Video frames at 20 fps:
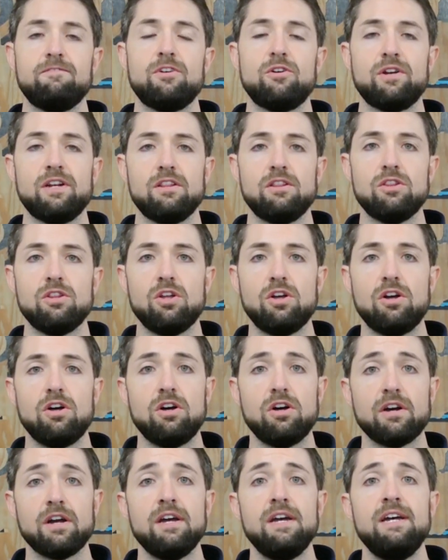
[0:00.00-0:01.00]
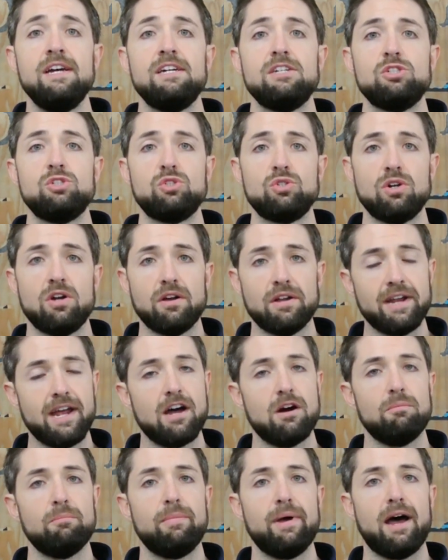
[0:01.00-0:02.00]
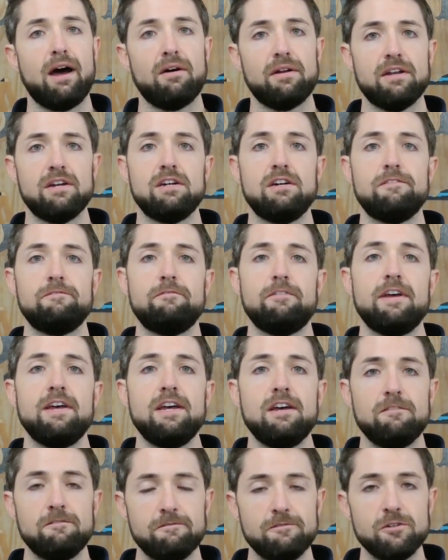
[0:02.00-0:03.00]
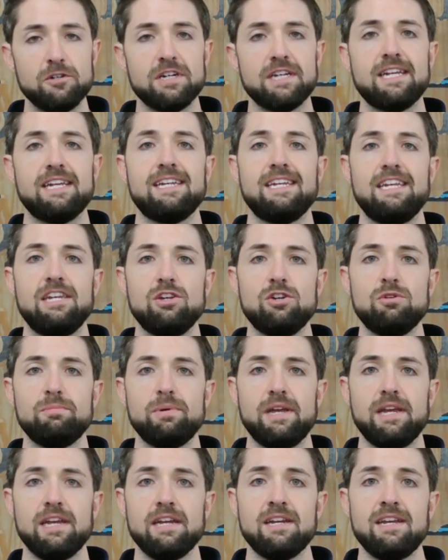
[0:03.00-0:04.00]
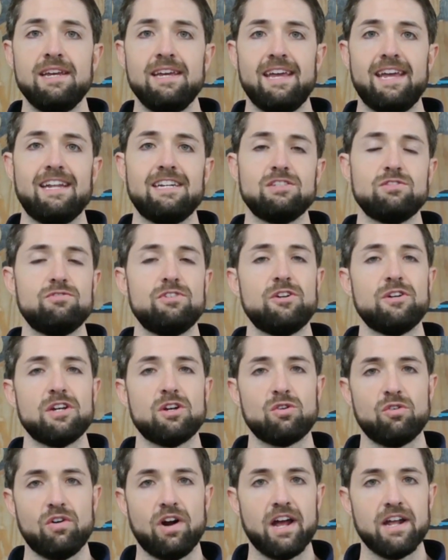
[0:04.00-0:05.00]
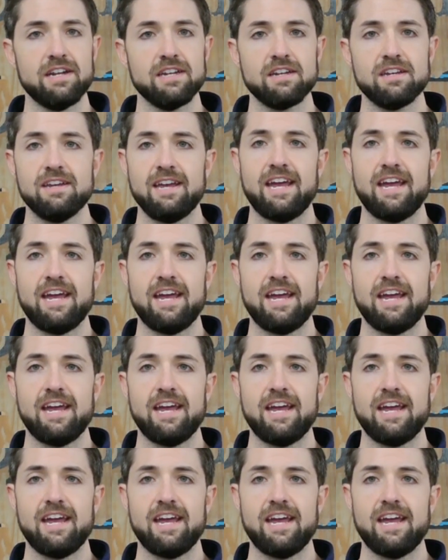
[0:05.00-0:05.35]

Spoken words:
very long, drawn-out bout of foot and heel pain and is very chronic.